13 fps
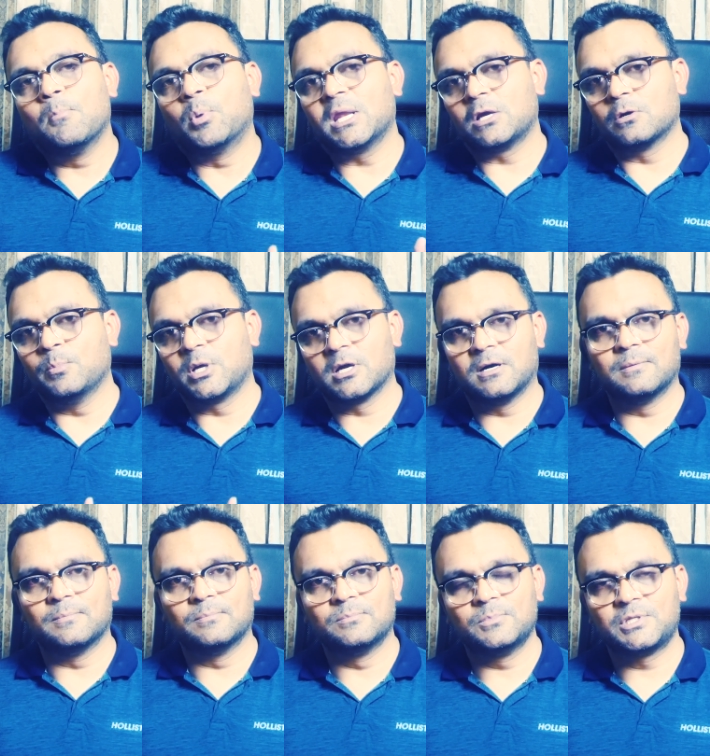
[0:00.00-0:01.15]
but it could
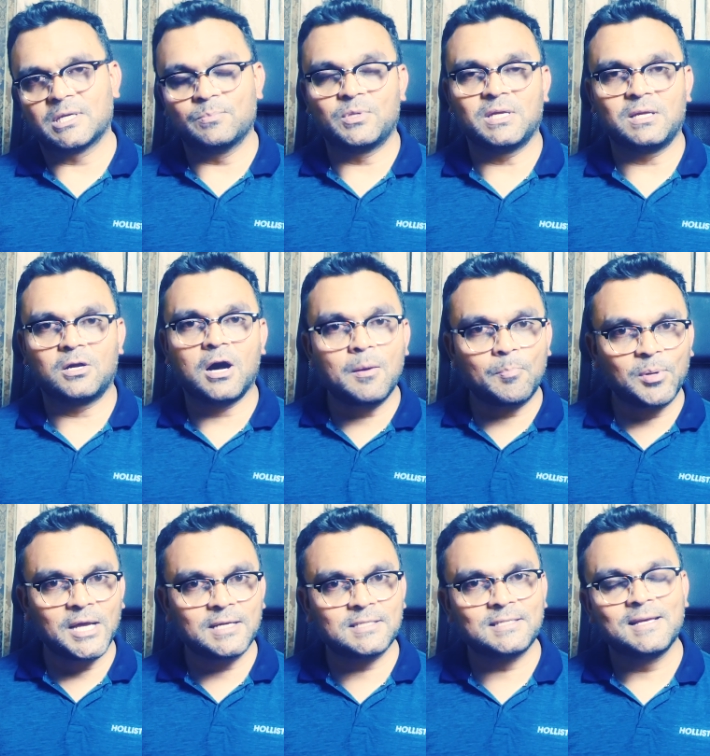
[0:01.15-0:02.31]
become something
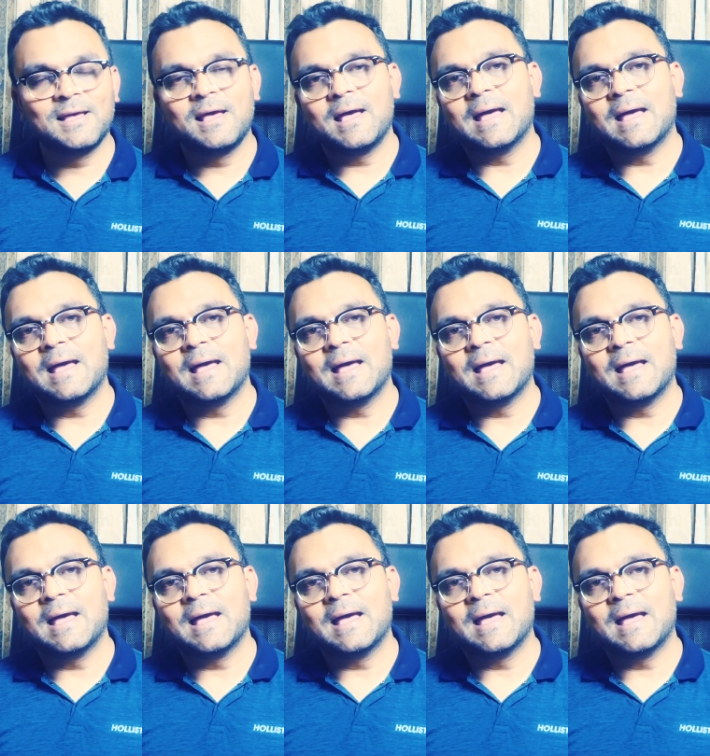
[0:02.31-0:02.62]
complex,